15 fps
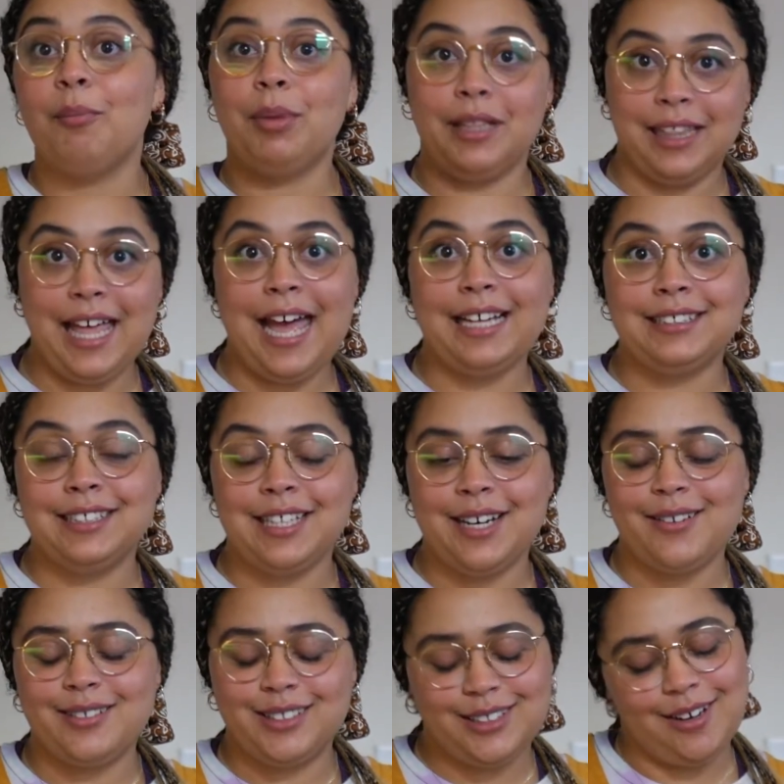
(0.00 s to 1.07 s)
plait that
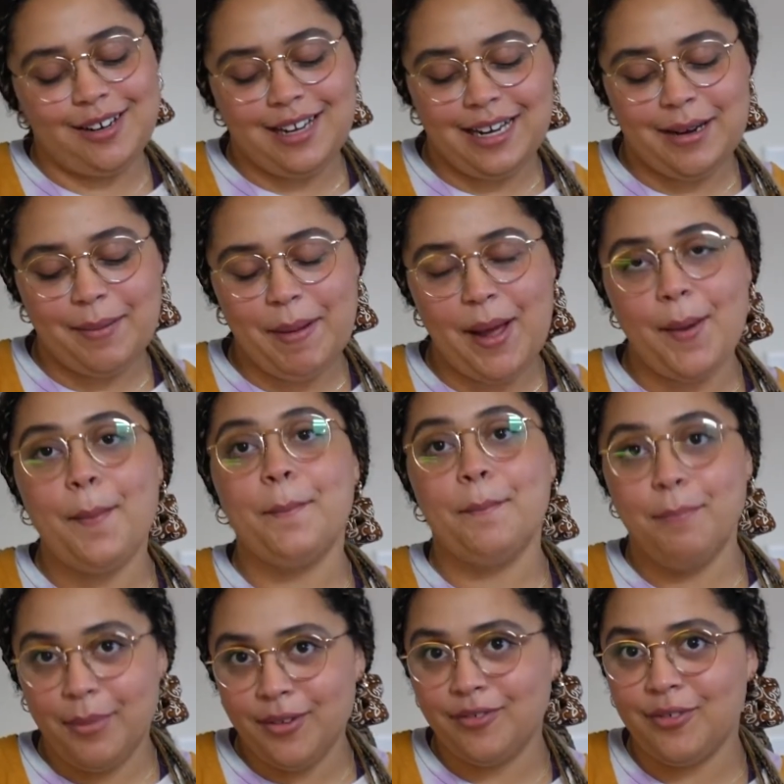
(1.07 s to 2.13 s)
I was talking about
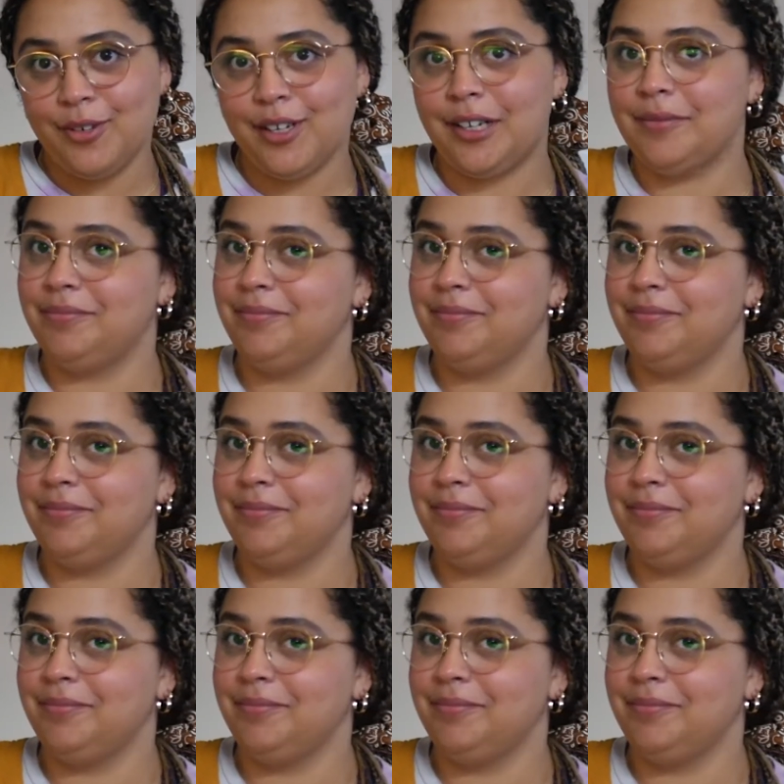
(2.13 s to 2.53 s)
before.